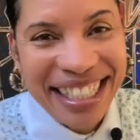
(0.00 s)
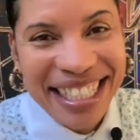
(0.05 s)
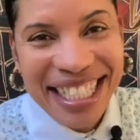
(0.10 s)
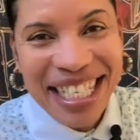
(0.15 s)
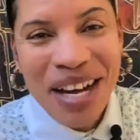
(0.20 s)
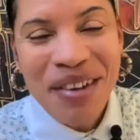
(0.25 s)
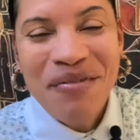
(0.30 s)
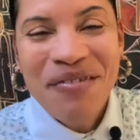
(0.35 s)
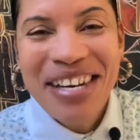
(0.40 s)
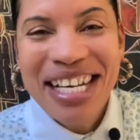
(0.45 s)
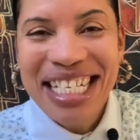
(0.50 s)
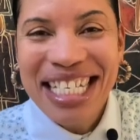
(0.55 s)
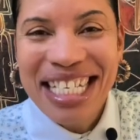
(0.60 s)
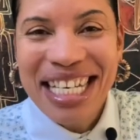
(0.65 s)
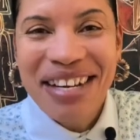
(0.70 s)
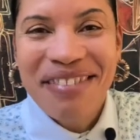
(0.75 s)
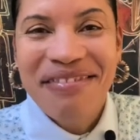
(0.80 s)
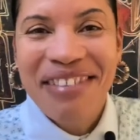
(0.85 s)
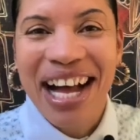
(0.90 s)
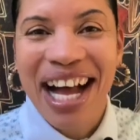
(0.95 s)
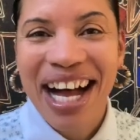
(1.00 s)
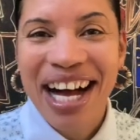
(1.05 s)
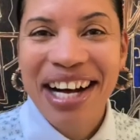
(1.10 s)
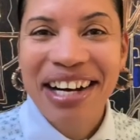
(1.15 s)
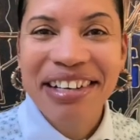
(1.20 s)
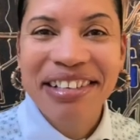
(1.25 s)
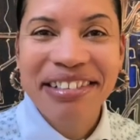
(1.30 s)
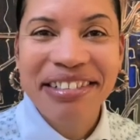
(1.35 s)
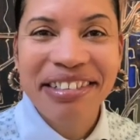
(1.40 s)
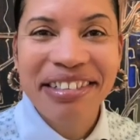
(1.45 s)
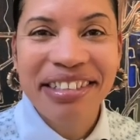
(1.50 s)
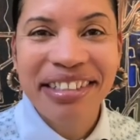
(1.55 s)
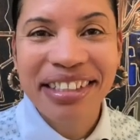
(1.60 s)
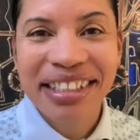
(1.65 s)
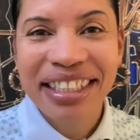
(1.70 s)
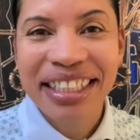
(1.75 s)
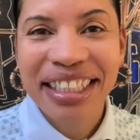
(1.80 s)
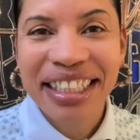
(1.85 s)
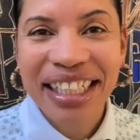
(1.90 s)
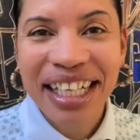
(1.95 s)
some way, somehow,
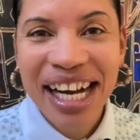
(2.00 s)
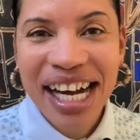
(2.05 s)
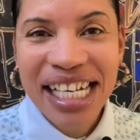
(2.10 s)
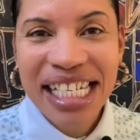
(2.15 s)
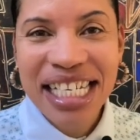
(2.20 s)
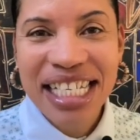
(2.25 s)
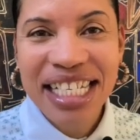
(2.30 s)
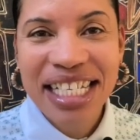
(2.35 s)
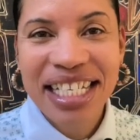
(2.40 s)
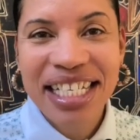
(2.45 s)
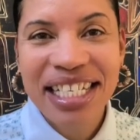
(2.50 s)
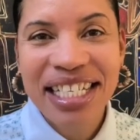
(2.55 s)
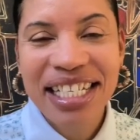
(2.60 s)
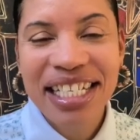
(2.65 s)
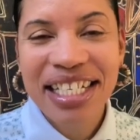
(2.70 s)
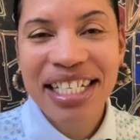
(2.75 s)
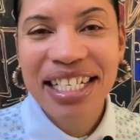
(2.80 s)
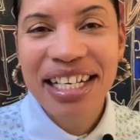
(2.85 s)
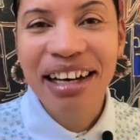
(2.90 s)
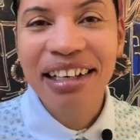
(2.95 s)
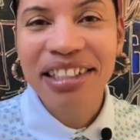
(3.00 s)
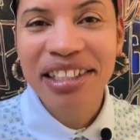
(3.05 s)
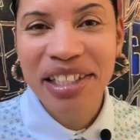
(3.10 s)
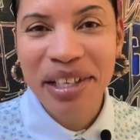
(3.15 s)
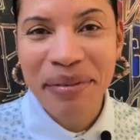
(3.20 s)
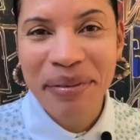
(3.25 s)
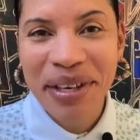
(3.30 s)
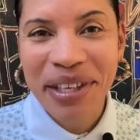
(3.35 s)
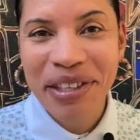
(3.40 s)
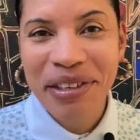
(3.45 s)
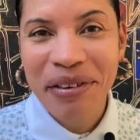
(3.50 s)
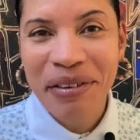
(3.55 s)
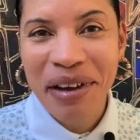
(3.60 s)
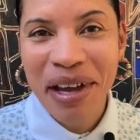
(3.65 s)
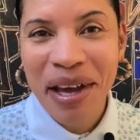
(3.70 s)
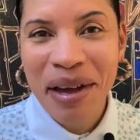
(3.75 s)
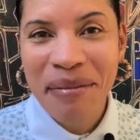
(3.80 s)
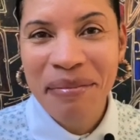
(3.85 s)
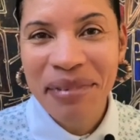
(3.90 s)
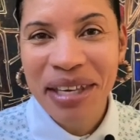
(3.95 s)
God just talks to me through
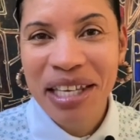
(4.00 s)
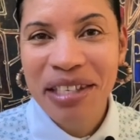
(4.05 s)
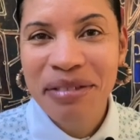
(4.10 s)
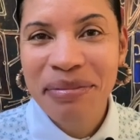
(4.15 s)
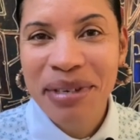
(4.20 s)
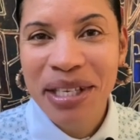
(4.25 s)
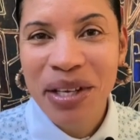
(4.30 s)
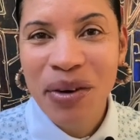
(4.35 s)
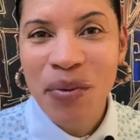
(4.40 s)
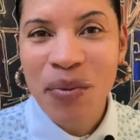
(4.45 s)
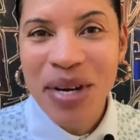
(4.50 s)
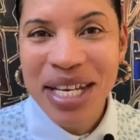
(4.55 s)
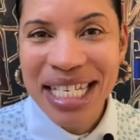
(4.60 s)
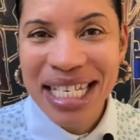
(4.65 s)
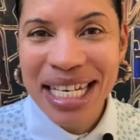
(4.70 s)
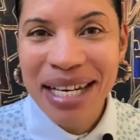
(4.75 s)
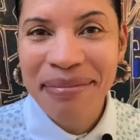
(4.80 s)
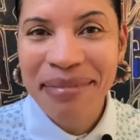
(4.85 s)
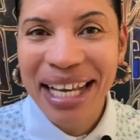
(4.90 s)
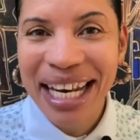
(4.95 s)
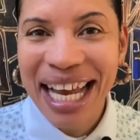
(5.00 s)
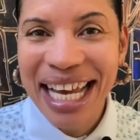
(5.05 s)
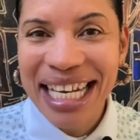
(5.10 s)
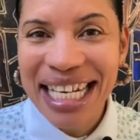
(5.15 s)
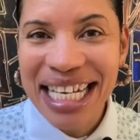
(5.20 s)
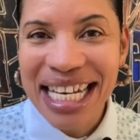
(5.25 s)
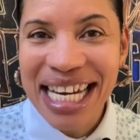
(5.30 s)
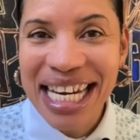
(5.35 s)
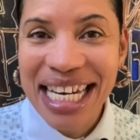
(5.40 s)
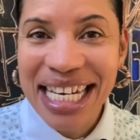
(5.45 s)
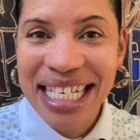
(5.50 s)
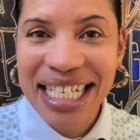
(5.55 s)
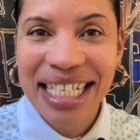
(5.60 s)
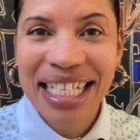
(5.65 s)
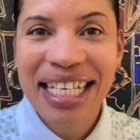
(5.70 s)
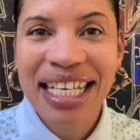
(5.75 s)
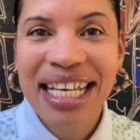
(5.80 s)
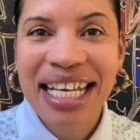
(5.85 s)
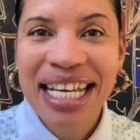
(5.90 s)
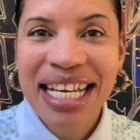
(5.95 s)
him, gives me the wisdom that I need
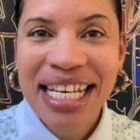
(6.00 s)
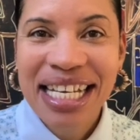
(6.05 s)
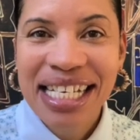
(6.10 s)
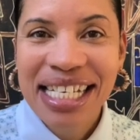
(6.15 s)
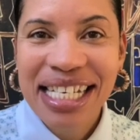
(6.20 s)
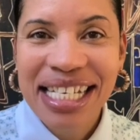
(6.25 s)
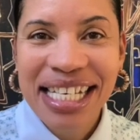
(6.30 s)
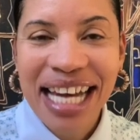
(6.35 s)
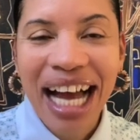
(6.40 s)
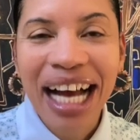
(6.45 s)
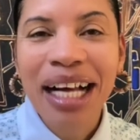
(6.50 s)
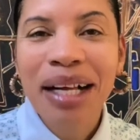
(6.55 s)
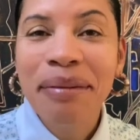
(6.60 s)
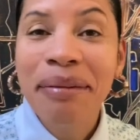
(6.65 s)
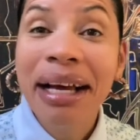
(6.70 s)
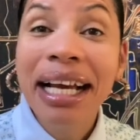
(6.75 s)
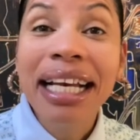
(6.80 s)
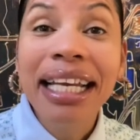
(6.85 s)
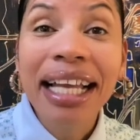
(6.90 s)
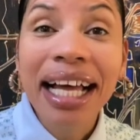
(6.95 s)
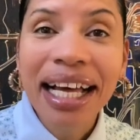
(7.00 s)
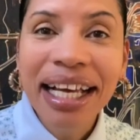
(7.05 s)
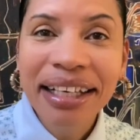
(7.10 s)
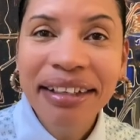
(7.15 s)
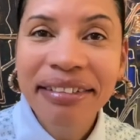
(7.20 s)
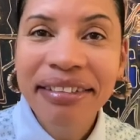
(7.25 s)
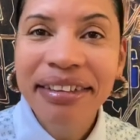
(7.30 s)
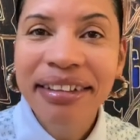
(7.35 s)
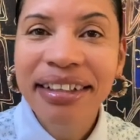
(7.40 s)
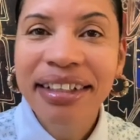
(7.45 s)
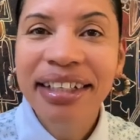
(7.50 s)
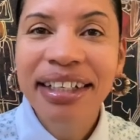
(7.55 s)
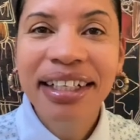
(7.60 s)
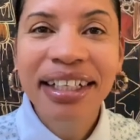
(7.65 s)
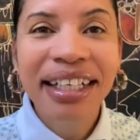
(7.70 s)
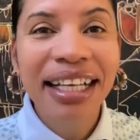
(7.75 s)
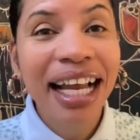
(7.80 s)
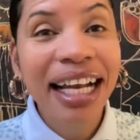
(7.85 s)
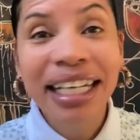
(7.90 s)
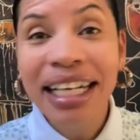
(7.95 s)
to tackle my life.
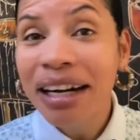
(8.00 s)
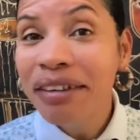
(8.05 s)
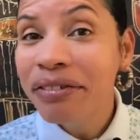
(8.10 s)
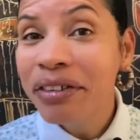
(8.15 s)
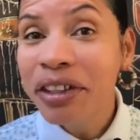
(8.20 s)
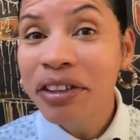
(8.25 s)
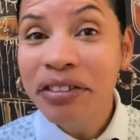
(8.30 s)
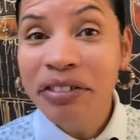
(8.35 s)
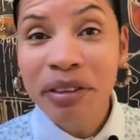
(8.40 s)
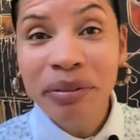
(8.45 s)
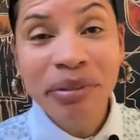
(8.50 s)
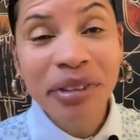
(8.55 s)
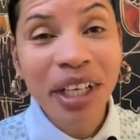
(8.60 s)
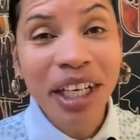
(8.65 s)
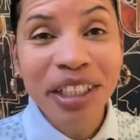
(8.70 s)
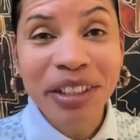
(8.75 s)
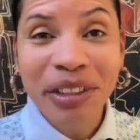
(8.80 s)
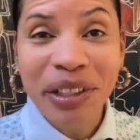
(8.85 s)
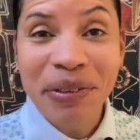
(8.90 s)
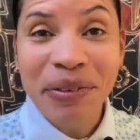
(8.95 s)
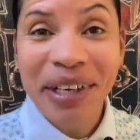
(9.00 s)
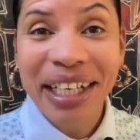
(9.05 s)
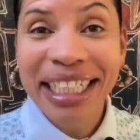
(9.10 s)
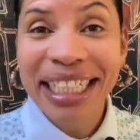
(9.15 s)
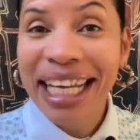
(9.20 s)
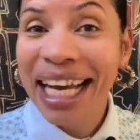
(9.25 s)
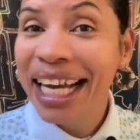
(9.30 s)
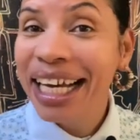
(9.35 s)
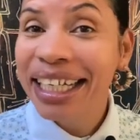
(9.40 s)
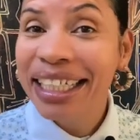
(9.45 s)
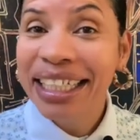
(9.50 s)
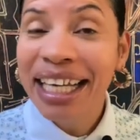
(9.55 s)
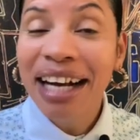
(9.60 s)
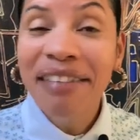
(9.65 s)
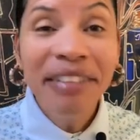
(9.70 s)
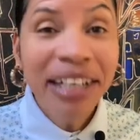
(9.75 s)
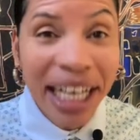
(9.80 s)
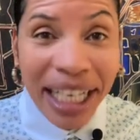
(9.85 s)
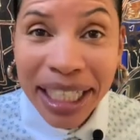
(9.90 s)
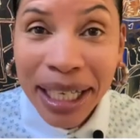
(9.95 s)
I that verse from Joshua 1 9.
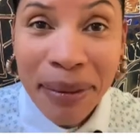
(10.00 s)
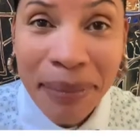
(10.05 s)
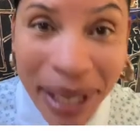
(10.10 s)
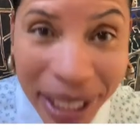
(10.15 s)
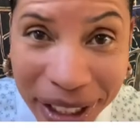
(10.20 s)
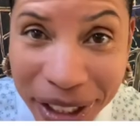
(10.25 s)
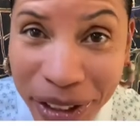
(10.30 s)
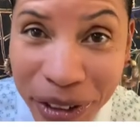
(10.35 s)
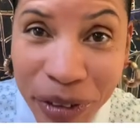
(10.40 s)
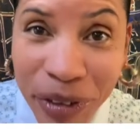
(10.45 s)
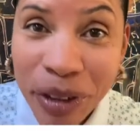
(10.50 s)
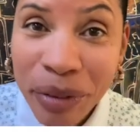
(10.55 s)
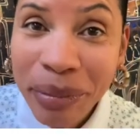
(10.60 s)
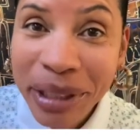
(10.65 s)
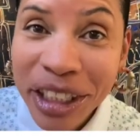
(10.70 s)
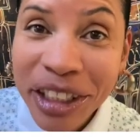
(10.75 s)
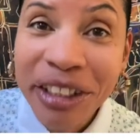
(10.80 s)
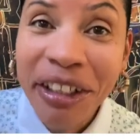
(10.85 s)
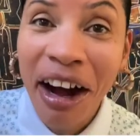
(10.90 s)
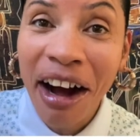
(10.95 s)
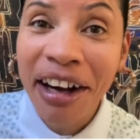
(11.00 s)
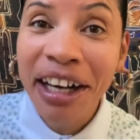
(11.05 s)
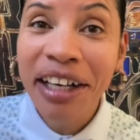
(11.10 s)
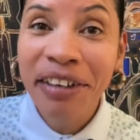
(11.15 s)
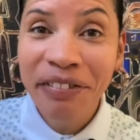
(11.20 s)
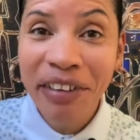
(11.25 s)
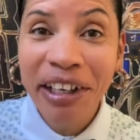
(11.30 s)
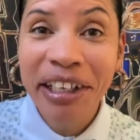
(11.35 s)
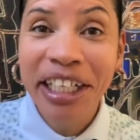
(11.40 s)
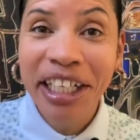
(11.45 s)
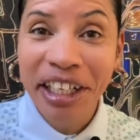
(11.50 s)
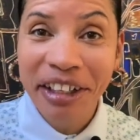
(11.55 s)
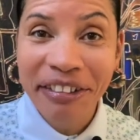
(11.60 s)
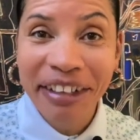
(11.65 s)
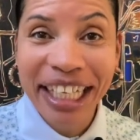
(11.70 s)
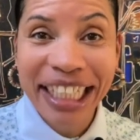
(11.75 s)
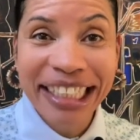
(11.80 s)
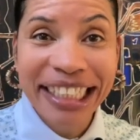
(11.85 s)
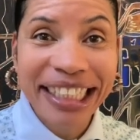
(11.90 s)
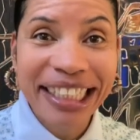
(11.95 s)
Haven't I commanded you to be strong and very
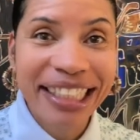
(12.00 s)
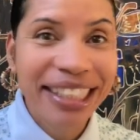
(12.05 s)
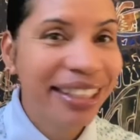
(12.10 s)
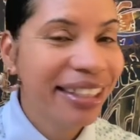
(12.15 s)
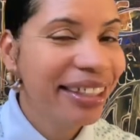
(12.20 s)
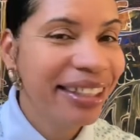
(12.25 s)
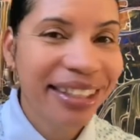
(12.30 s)
courageous?